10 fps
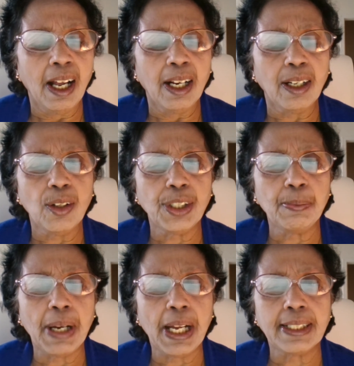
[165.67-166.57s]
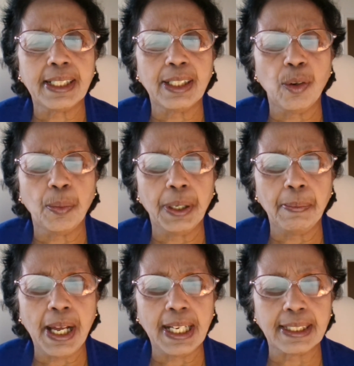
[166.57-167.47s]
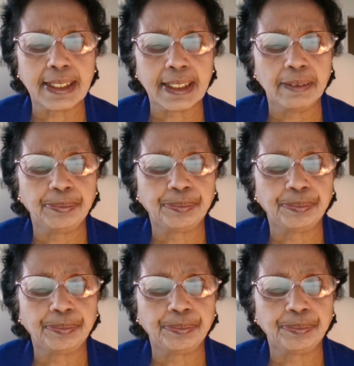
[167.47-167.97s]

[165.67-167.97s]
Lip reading: closing balance and opening balance.